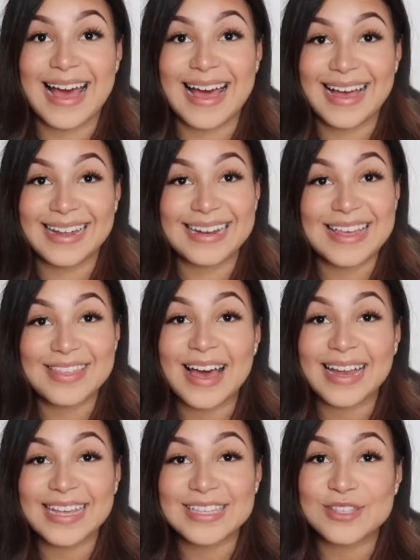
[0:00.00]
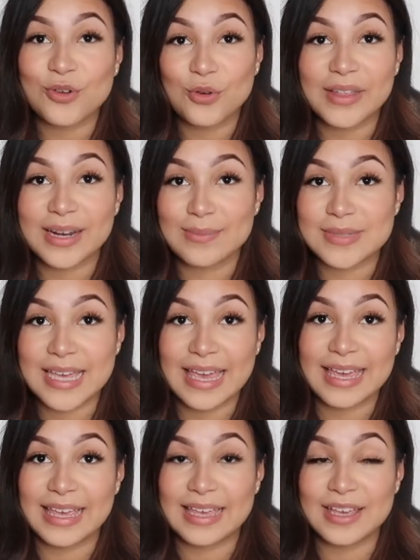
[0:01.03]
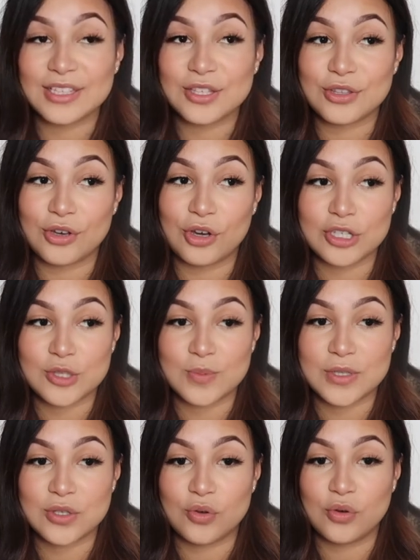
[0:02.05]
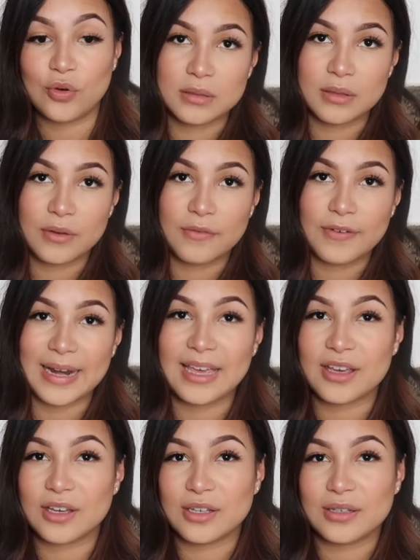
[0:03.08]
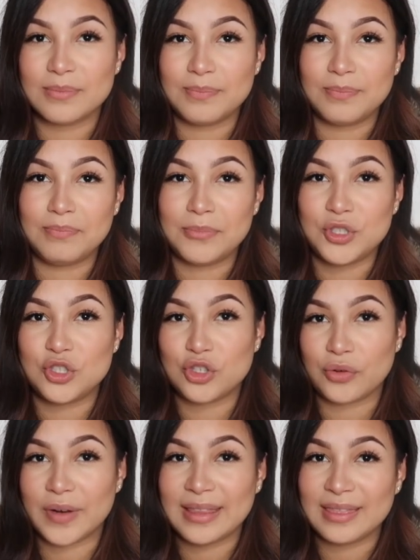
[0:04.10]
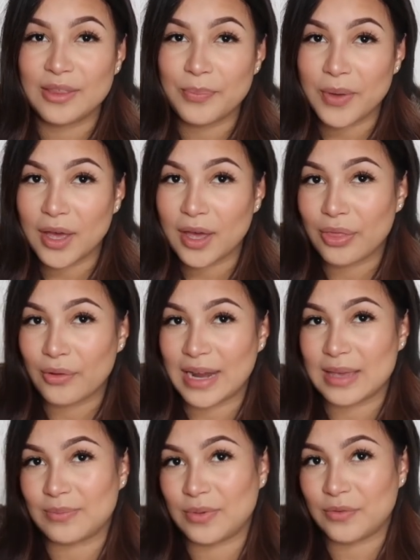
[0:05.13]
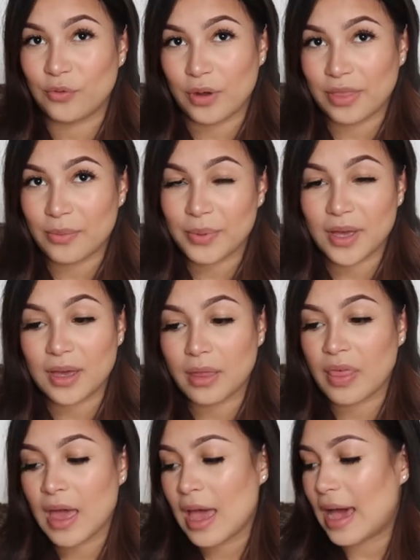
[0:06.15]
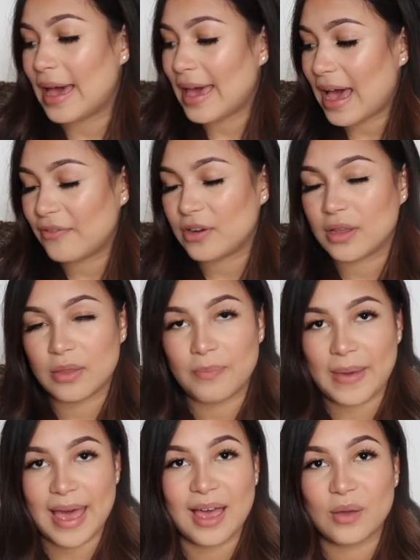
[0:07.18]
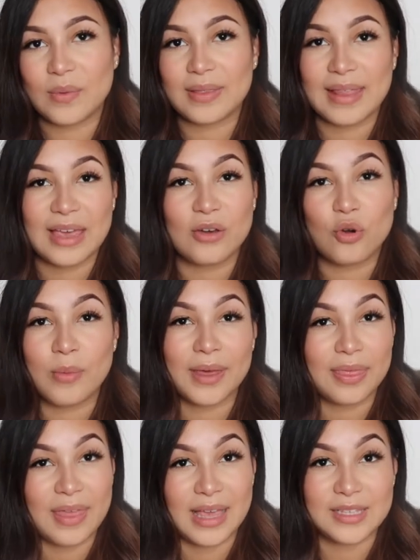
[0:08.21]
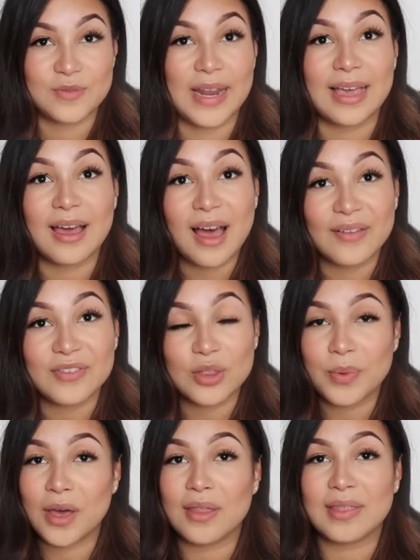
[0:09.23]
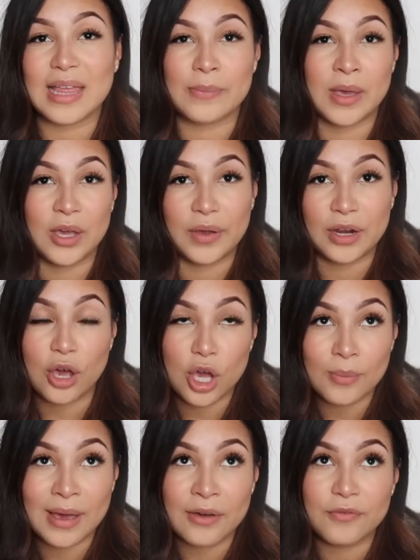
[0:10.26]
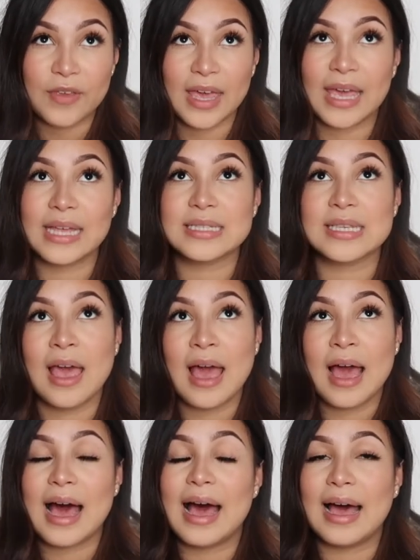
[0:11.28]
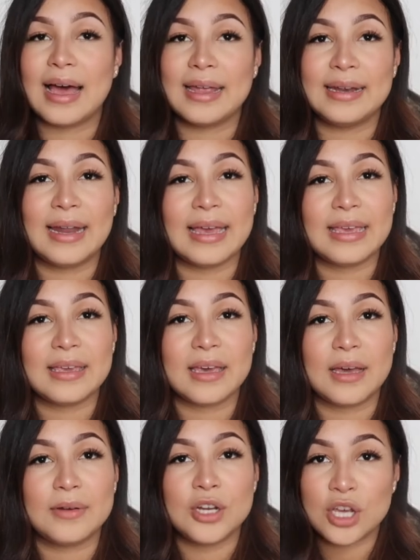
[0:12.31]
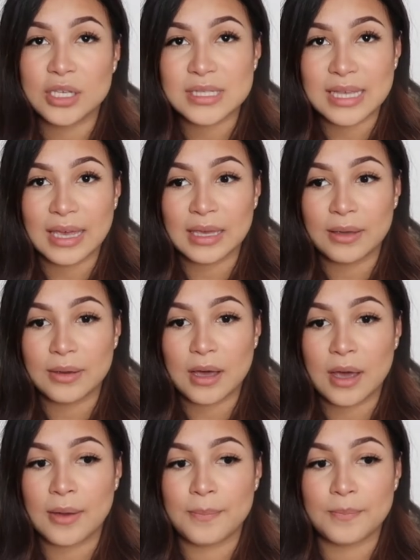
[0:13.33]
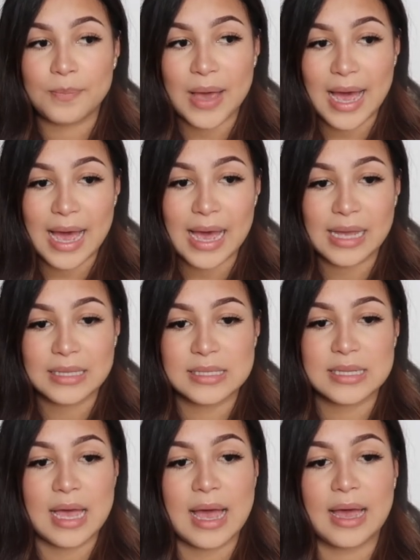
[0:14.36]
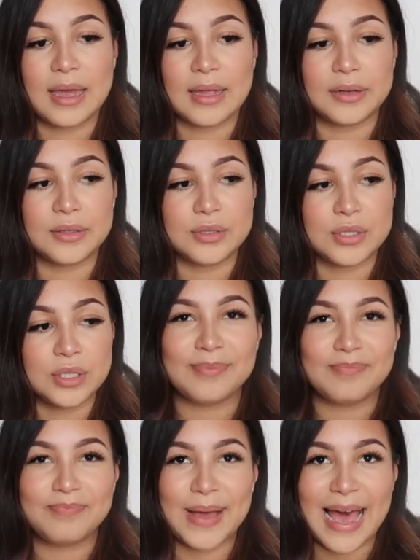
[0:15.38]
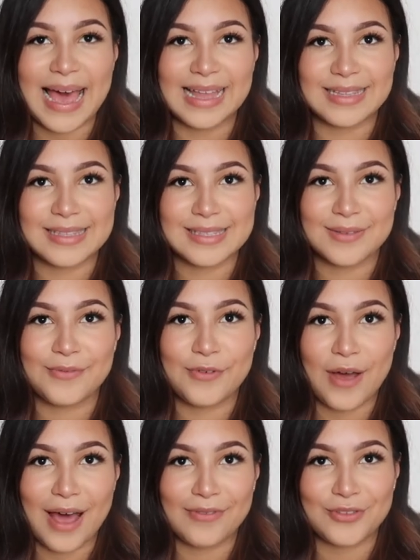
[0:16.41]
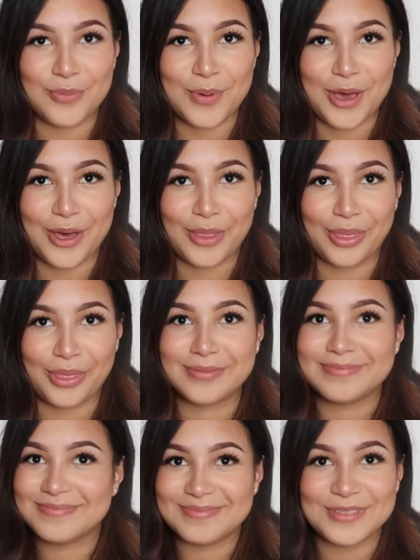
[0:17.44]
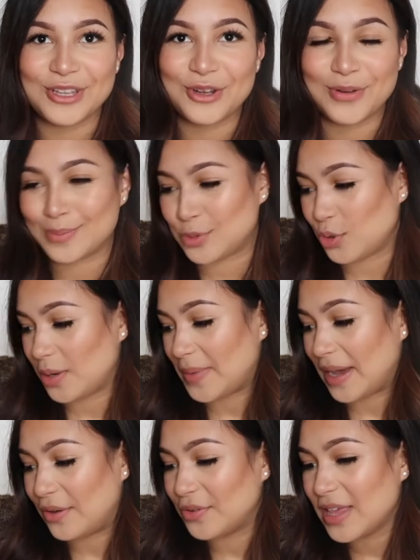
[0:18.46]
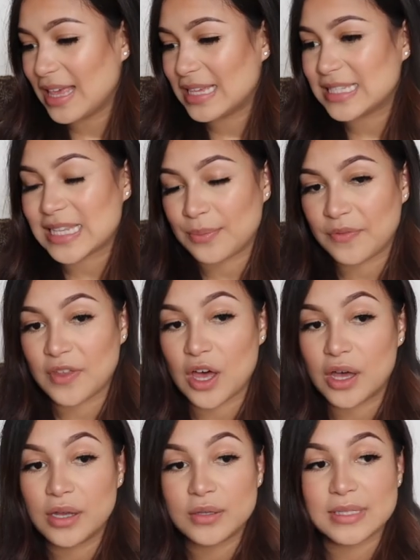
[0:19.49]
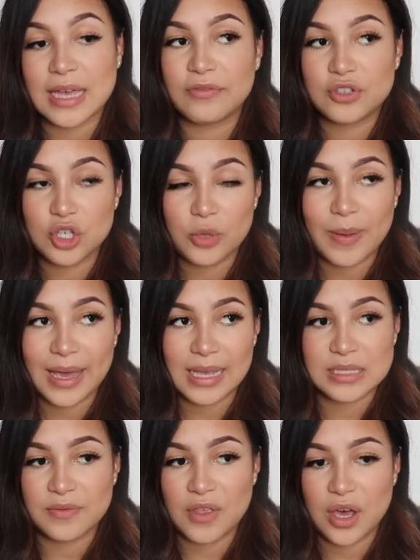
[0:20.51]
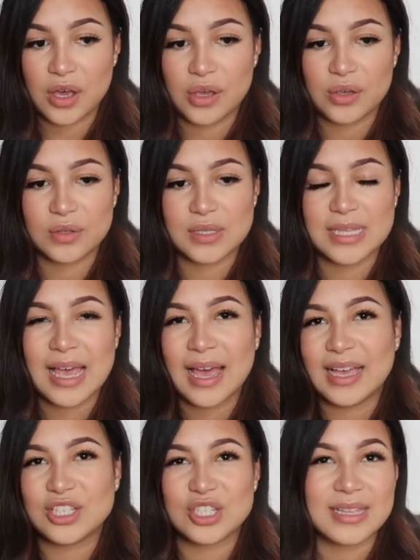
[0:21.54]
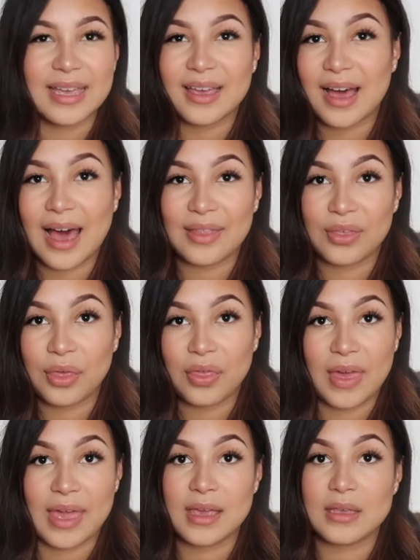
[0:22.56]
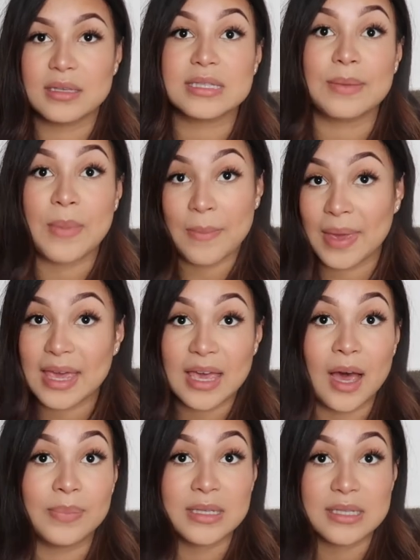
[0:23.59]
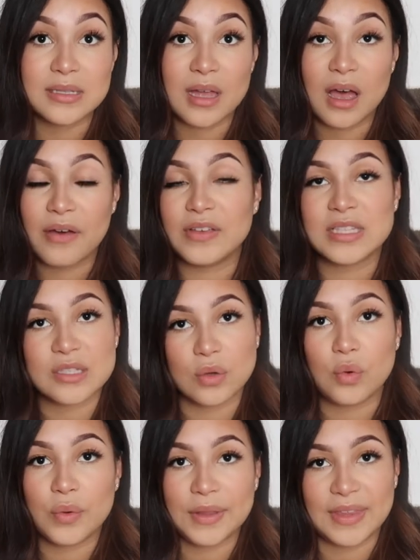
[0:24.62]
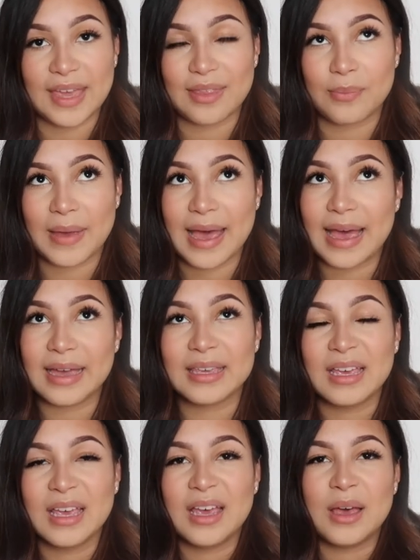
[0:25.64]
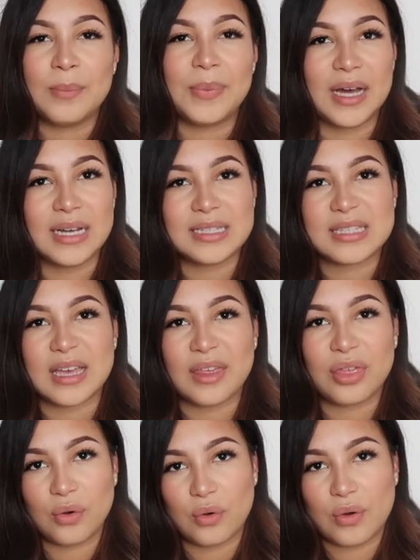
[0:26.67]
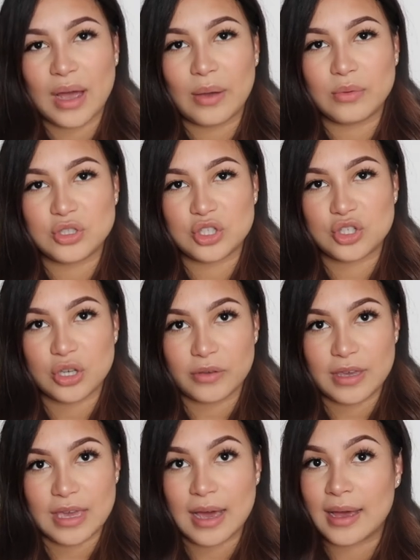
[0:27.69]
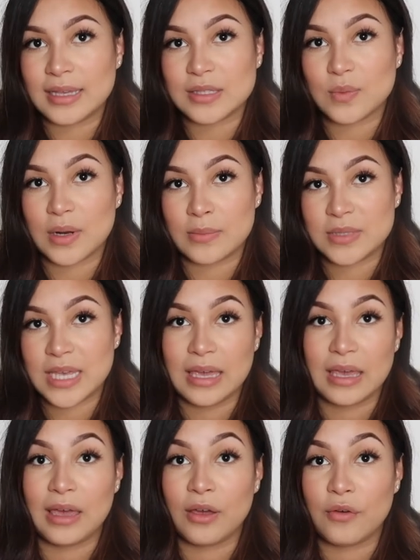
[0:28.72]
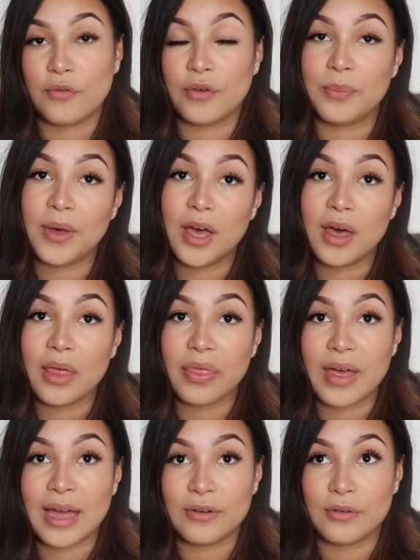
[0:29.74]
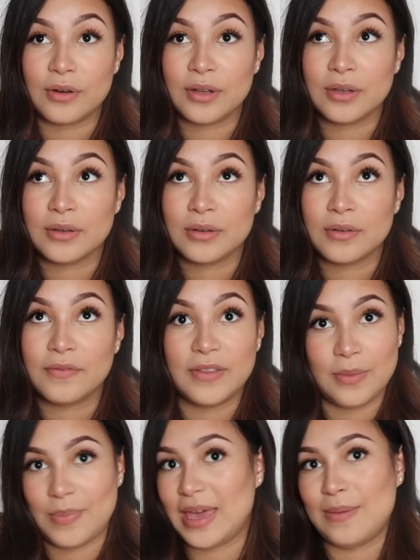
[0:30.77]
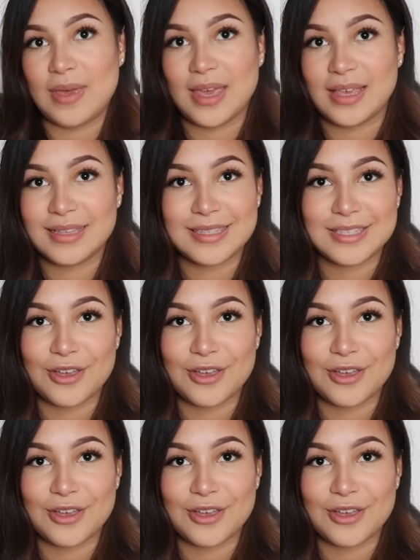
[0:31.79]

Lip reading: And that is all that I'm taking to the hospital for like during the birth or like before the birth. I have another bag with like all my things for like after the birth, like my going home outfit and like nursing pads and pads for after the birth. You know what I'm talking about. Some of those, I have two packets of those and just like other things. My makeup and stuff, it's all in the other bag. But I thought I would just show you guys what I'm taking for the birth and for the baby.